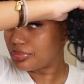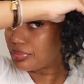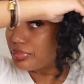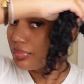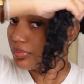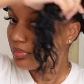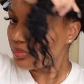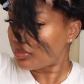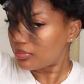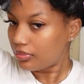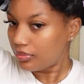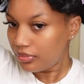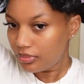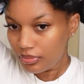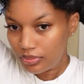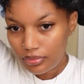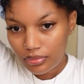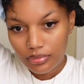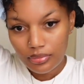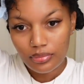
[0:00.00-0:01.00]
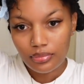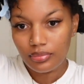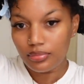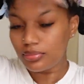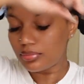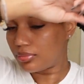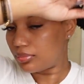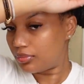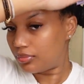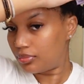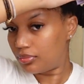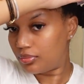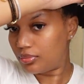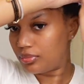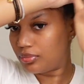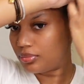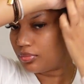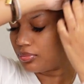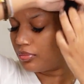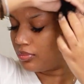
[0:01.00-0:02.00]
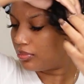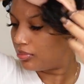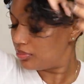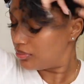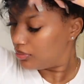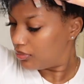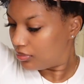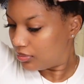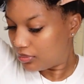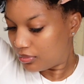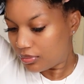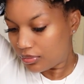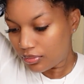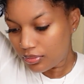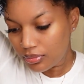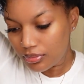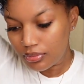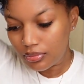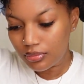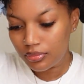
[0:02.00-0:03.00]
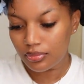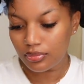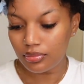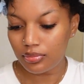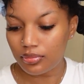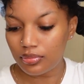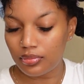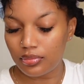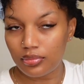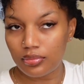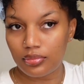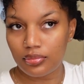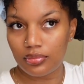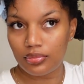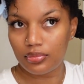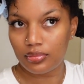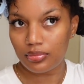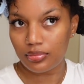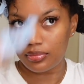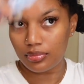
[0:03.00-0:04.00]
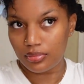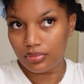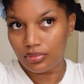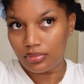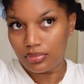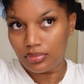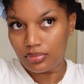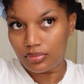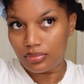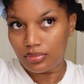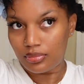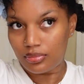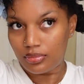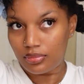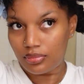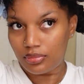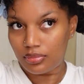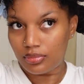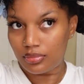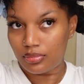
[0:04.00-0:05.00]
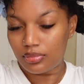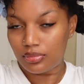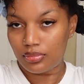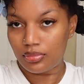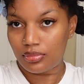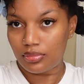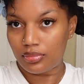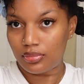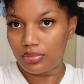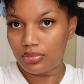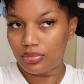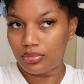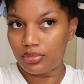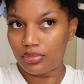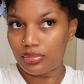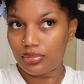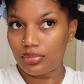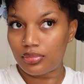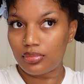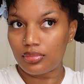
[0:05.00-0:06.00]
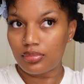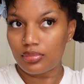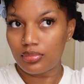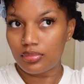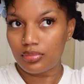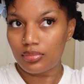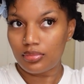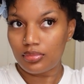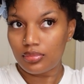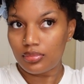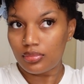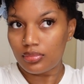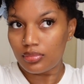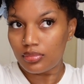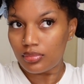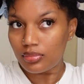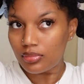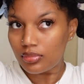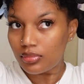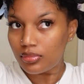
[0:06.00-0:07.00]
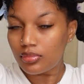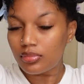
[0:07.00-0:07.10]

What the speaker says: (no one is talking)